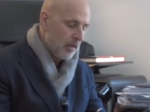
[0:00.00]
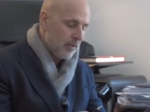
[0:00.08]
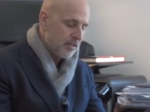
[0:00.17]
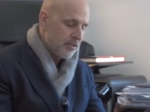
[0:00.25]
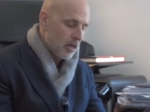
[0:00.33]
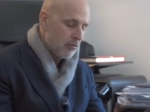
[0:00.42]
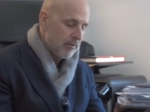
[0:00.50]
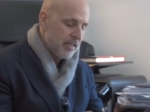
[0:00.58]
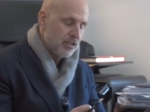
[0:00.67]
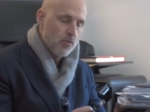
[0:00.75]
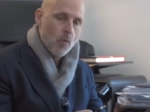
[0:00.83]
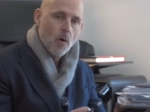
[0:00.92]
there's no
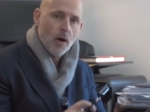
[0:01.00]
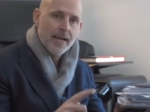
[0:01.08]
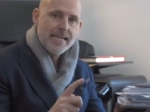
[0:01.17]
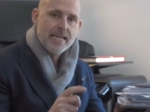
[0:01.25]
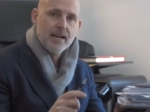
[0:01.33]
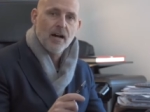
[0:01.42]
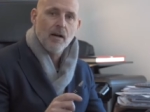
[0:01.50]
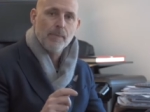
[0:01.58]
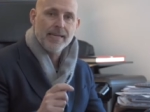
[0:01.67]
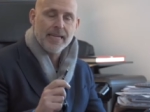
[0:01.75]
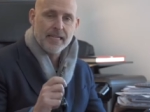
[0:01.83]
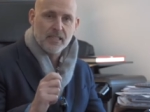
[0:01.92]
reason why he can't be
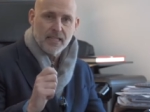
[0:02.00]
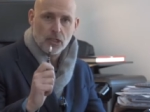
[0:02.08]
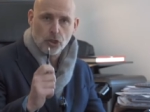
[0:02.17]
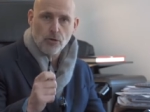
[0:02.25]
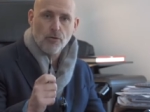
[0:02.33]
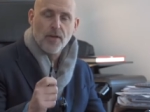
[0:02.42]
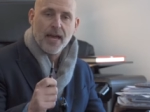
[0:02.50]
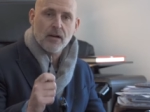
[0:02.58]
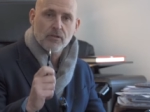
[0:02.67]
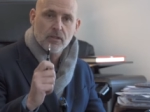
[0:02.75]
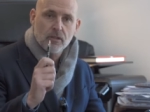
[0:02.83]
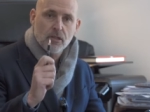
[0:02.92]
hitting
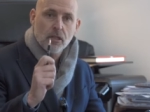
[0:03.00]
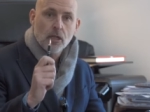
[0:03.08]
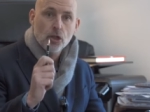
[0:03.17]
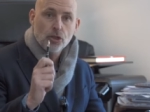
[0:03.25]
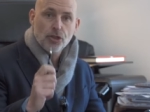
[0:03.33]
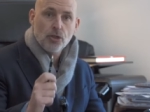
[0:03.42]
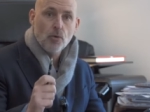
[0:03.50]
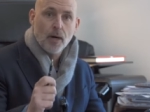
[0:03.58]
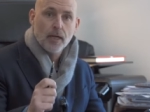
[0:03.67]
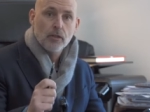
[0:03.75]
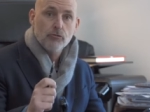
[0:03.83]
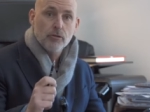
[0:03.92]

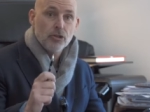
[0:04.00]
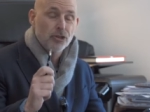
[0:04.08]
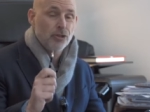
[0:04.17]
2,200 to